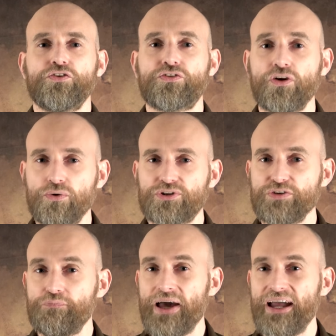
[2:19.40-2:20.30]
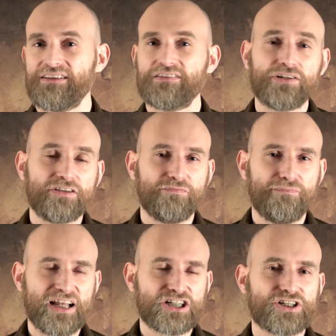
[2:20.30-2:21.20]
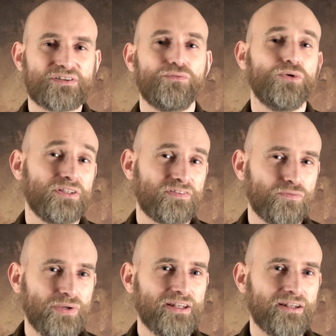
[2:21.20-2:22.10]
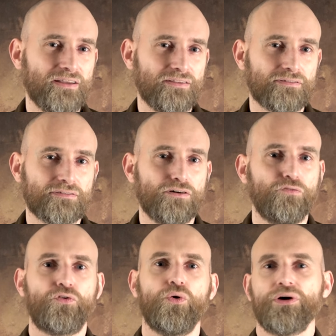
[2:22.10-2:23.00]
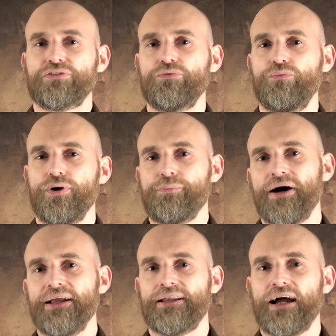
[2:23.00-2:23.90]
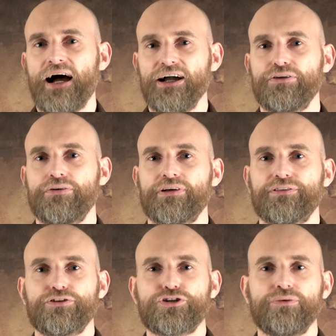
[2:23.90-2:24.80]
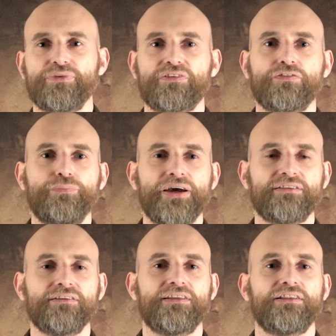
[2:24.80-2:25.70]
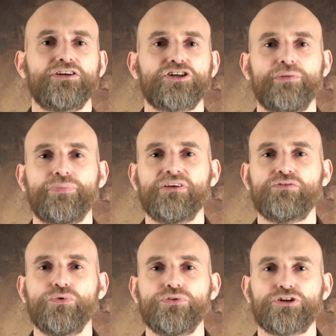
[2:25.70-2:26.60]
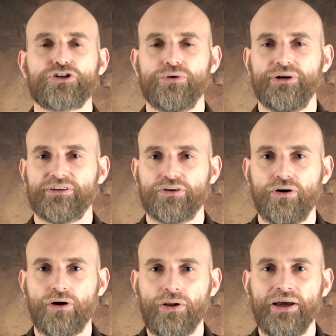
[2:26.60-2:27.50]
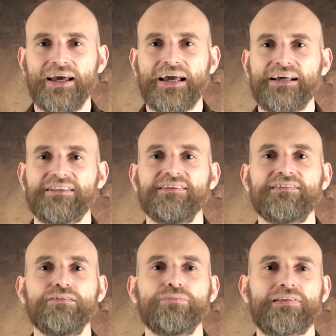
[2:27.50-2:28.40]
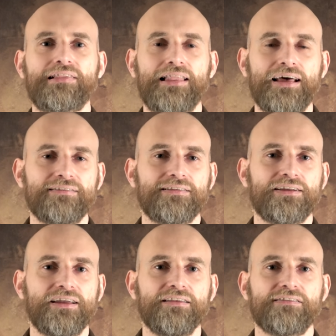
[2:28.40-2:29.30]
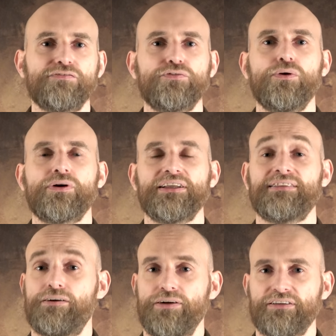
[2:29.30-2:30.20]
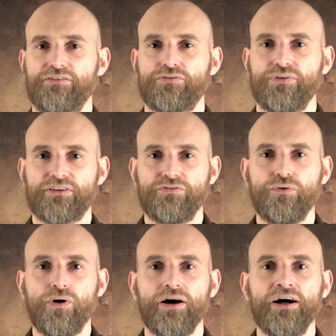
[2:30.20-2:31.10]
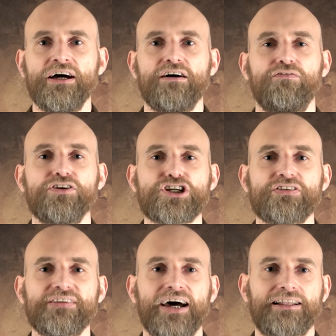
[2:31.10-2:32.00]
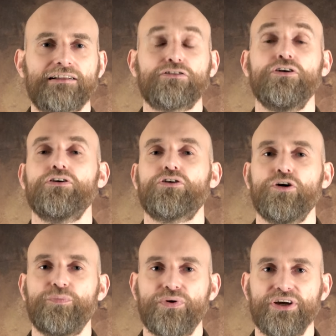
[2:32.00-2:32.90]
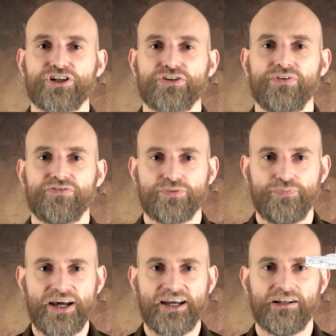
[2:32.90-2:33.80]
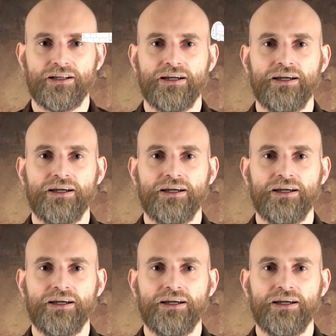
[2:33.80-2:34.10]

So, Japan is not even mentioned, where Sweden is. Of course, one might argue that the Germans suspected that the Japanese would not join at all. And this seems less the case if you look at Directive 24, which is titled Cooperation with Japan.